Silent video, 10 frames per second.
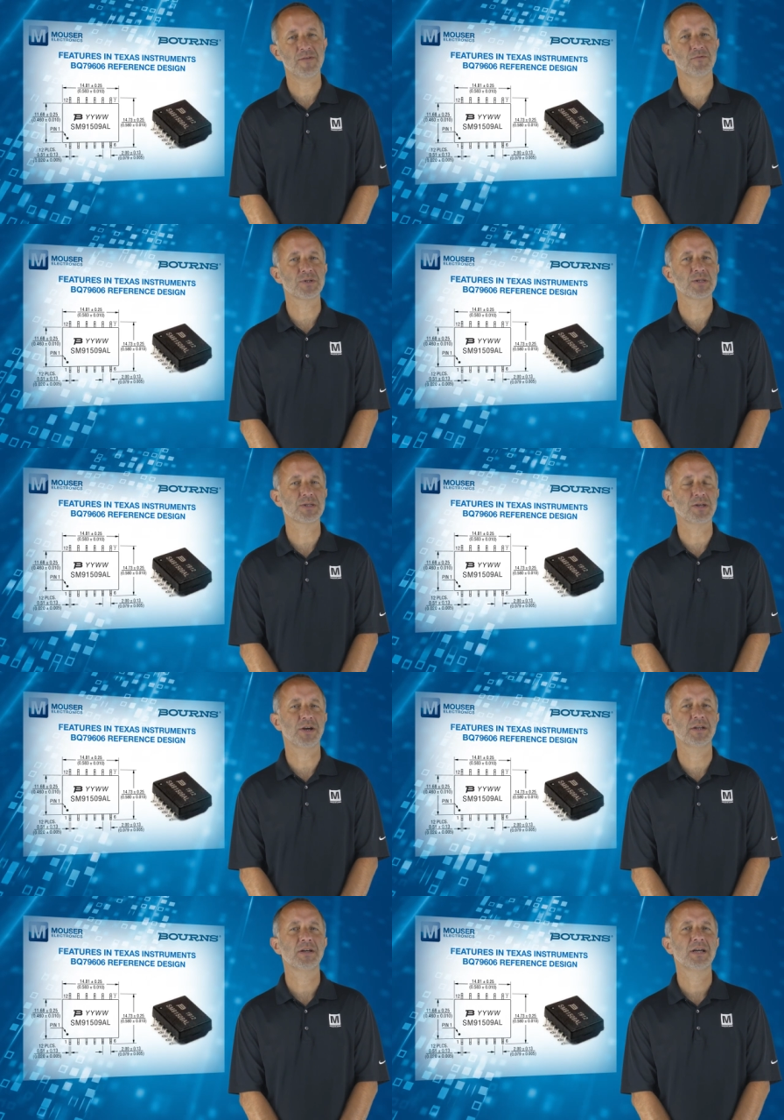reference
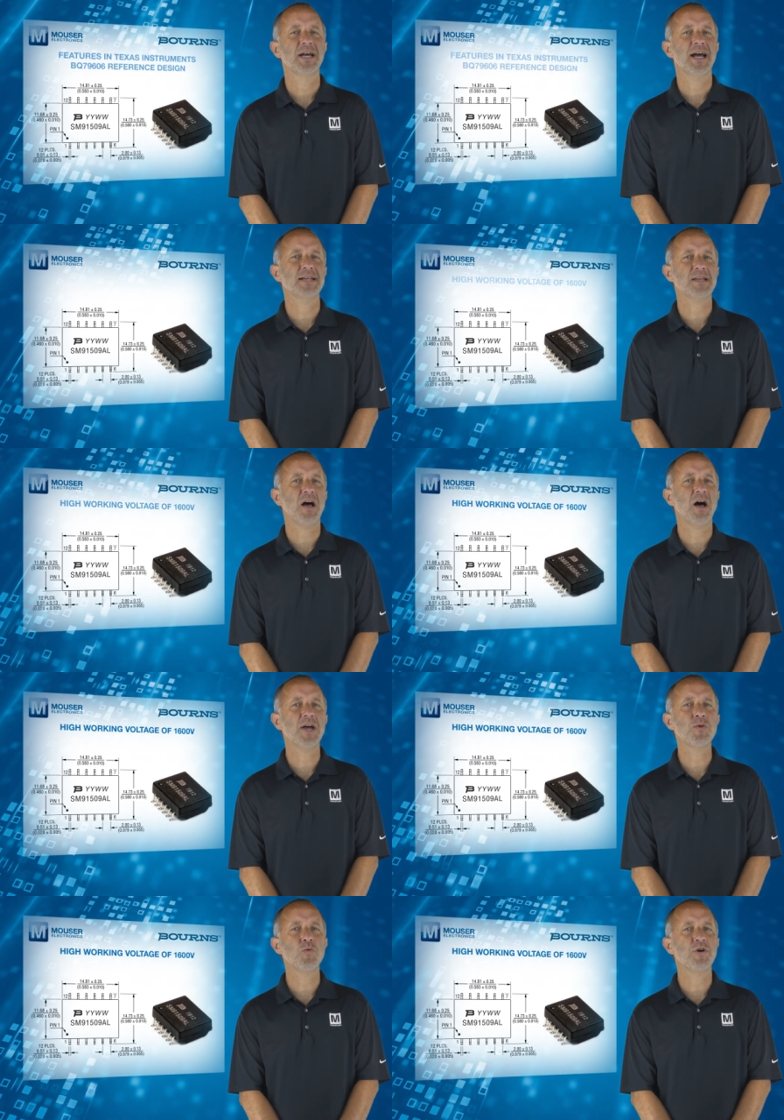design, has a high